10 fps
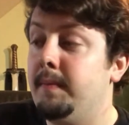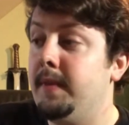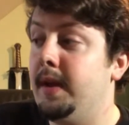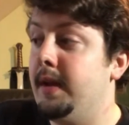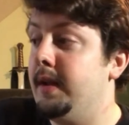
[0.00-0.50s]

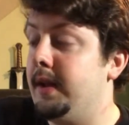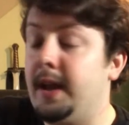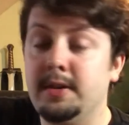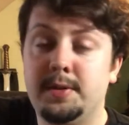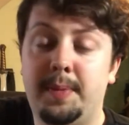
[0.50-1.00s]
The
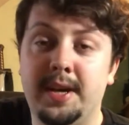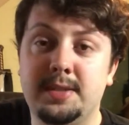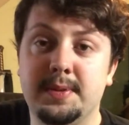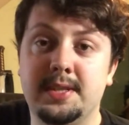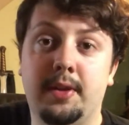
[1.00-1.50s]
cancel
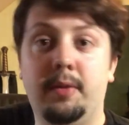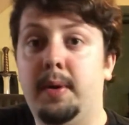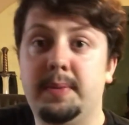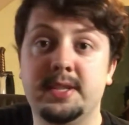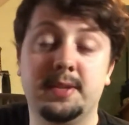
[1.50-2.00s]
bite's been selling
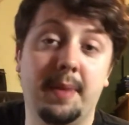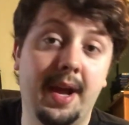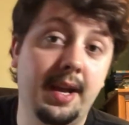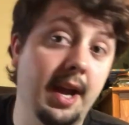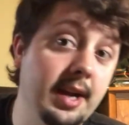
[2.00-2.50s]
weapons to
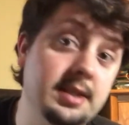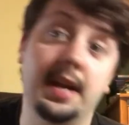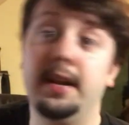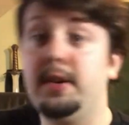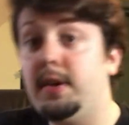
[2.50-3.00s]
bad guys
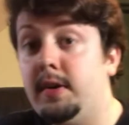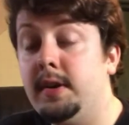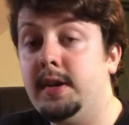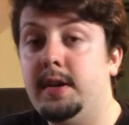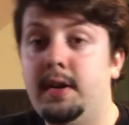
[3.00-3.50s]
and the
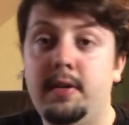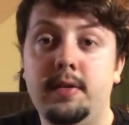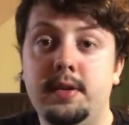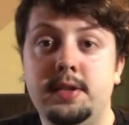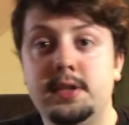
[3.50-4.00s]
good, you
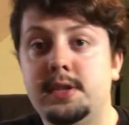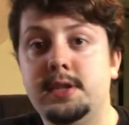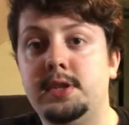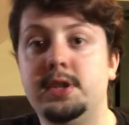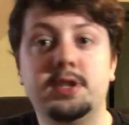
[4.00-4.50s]
know.
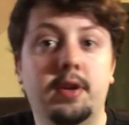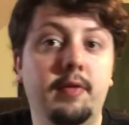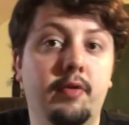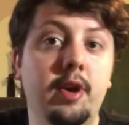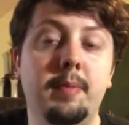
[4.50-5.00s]
Just
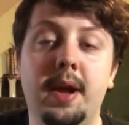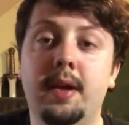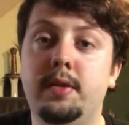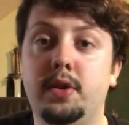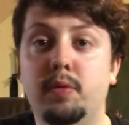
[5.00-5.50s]
live free,
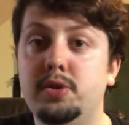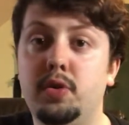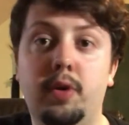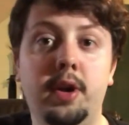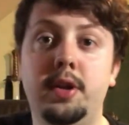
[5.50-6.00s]
man. Don't
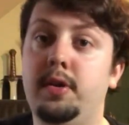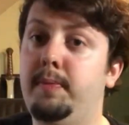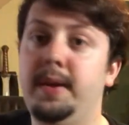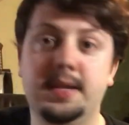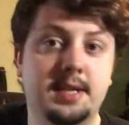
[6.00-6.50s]
join,
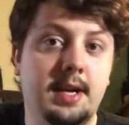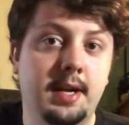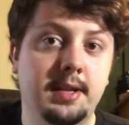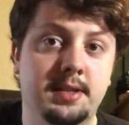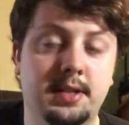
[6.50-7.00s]
don't pick
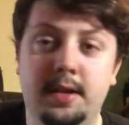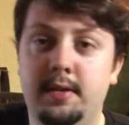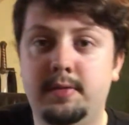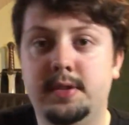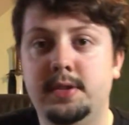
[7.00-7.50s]
sides, you
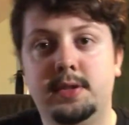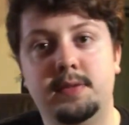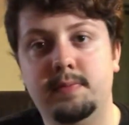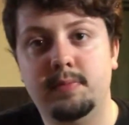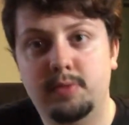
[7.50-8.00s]
know.
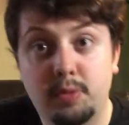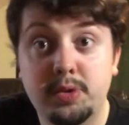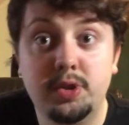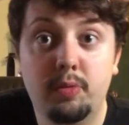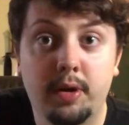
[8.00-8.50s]
Just do
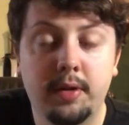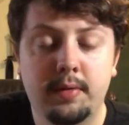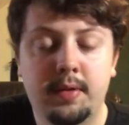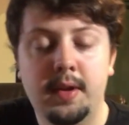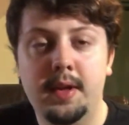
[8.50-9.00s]
what you want.
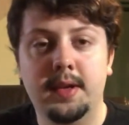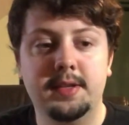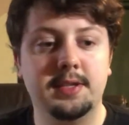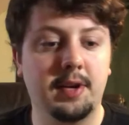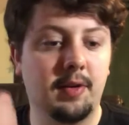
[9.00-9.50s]

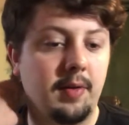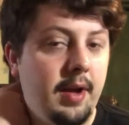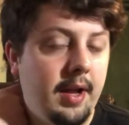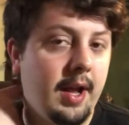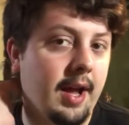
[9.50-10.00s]
So
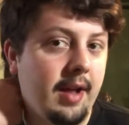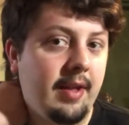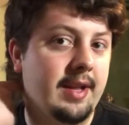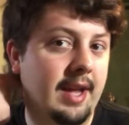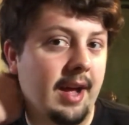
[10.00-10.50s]
I
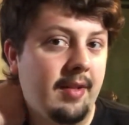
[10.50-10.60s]
like that.